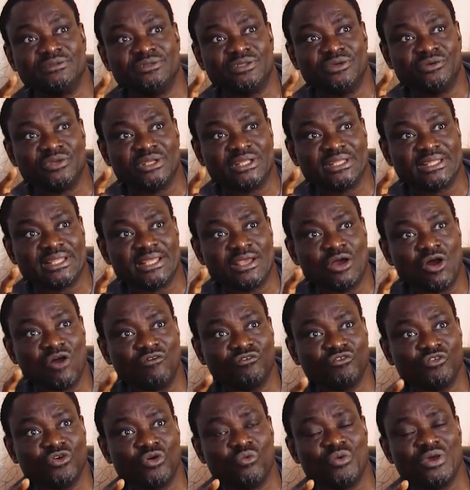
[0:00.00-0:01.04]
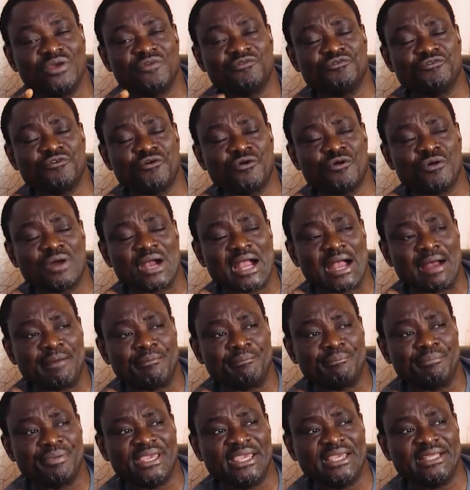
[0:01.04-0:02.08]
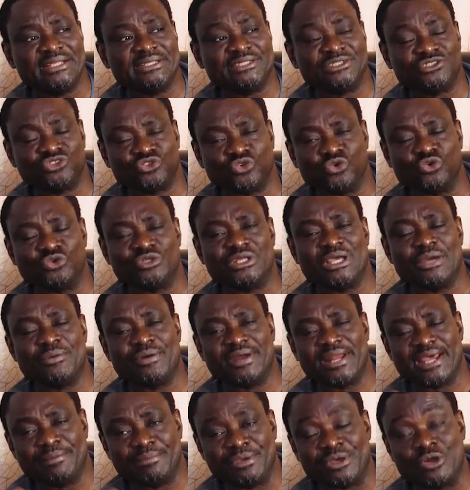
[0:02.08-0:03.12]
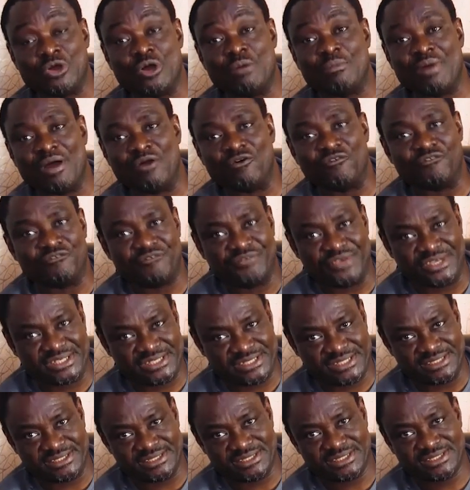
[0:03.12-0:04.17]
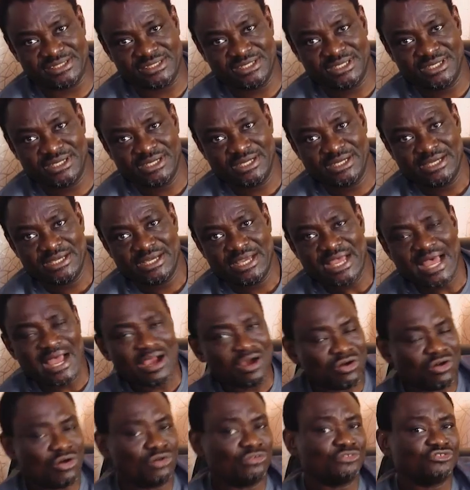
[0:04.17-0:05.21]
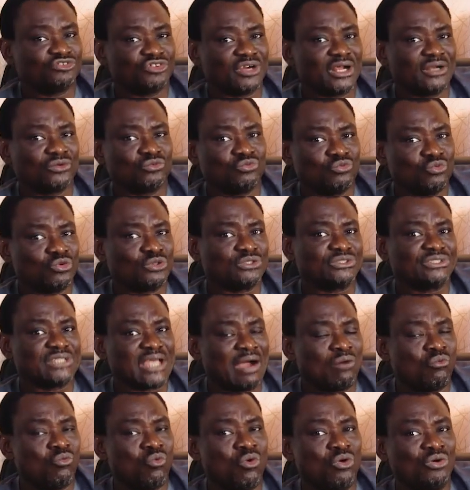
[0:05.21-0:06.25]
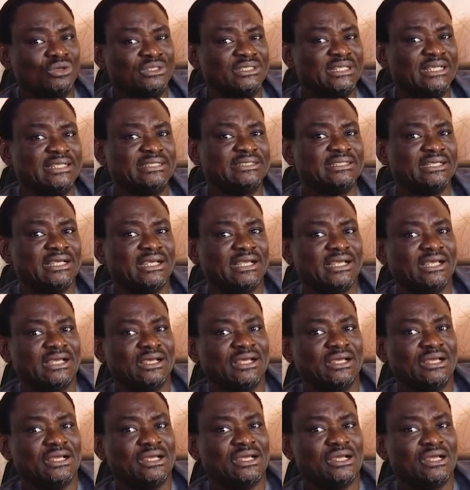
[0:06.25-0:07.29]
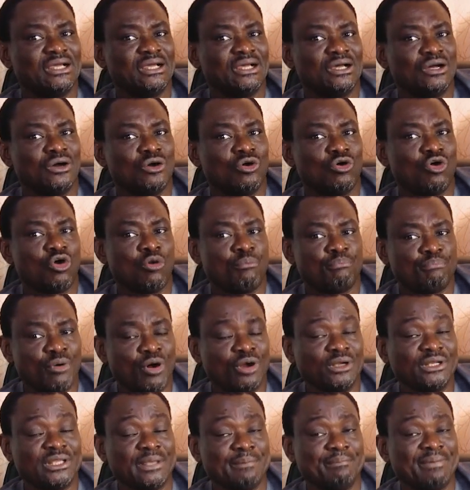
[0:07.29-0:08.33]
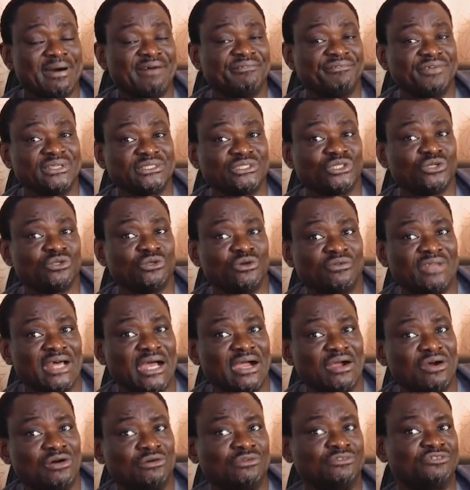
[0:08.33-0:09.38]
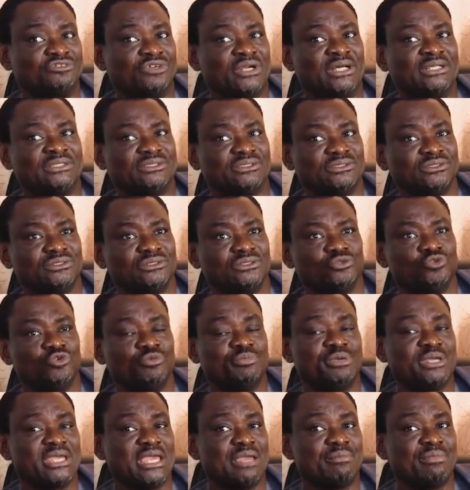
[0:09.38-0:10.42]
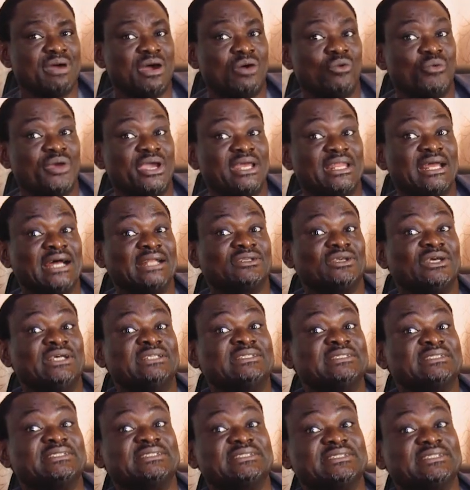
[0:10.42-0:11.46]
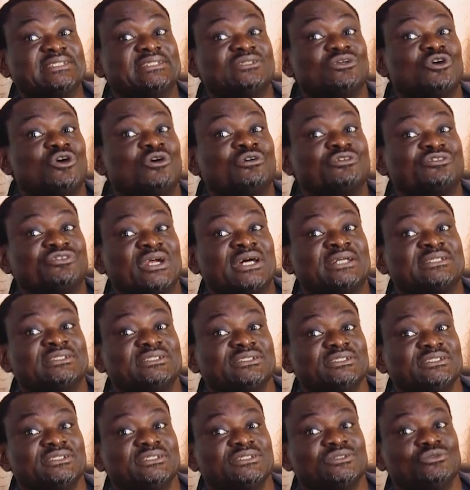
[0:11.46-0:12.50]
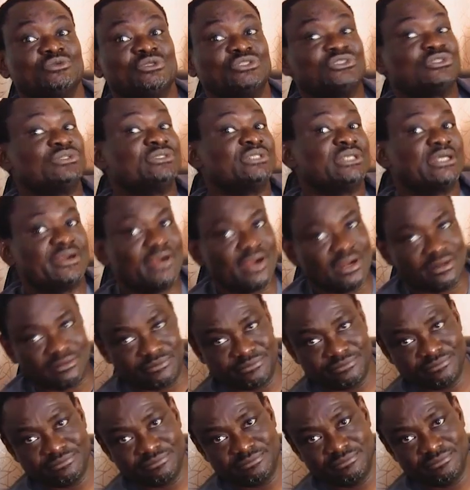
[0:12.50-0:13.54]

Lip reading: the governor went for campaign, he told them when I become, I will fix this. And contract was awarded. Upon the perfection of that contract, we became aware that the existing contract was on the ground.